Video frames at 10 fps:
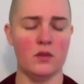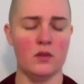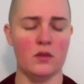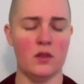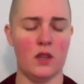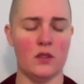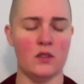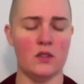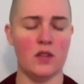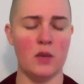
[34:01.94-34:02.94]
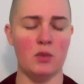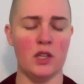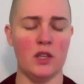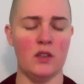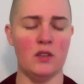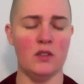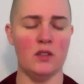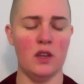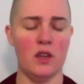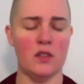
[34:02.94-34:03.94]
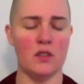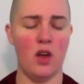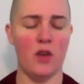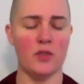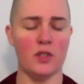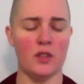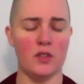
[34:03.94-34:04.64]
As stably and as often as you